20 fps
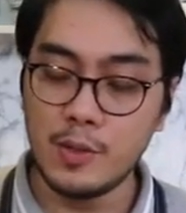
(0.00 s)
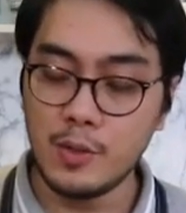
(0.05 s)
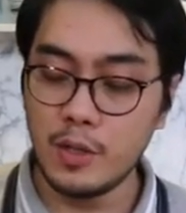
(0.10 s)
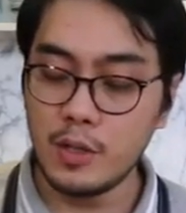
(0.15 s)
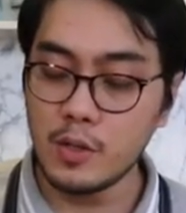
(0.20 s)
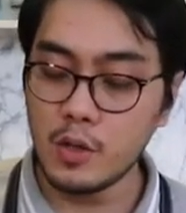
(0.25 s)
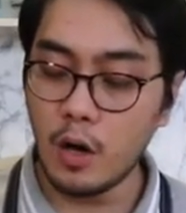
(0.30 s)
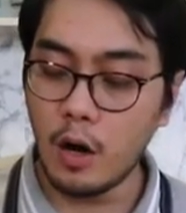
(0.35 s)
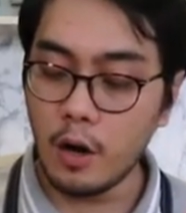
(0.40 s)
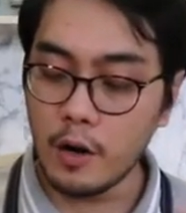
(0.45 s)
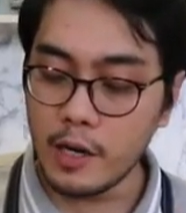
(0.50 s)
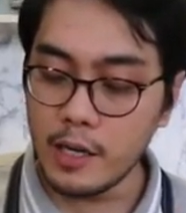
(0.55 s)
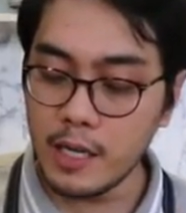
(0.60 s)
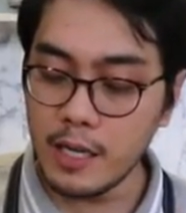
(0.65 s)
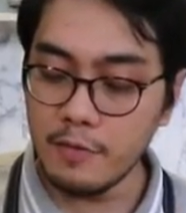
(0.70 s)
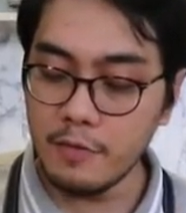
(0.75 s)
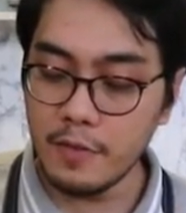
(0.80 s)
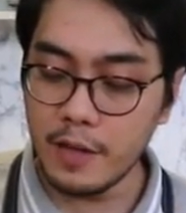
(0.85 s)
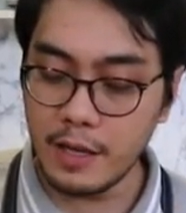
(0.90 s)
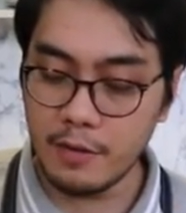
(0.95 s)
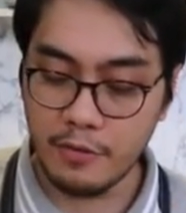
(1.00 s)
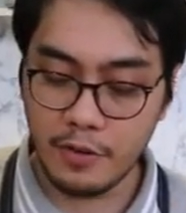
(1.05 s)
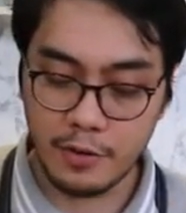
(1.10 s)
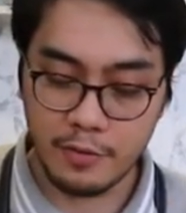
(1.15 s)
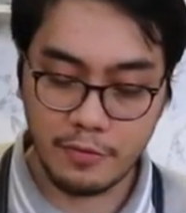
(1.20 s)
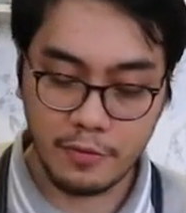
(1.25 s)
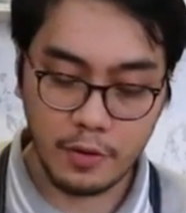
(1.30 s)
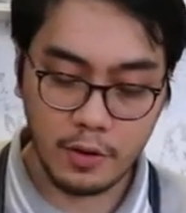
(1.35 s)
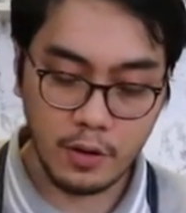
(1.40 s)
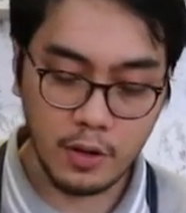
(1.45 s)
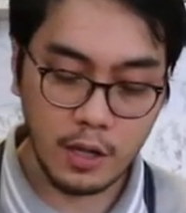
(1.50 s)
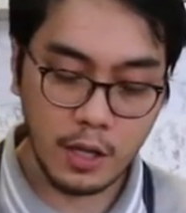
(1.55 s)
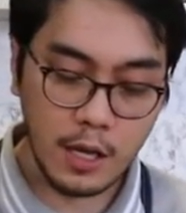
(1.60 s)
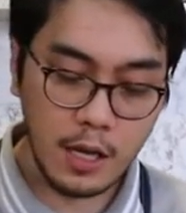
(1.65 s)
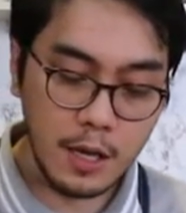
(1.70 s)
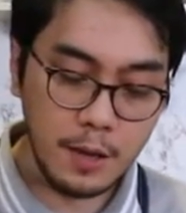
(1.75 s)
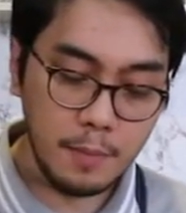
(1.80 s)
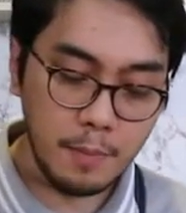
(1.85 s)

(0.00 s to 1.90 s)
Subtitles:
So it's already flavorful,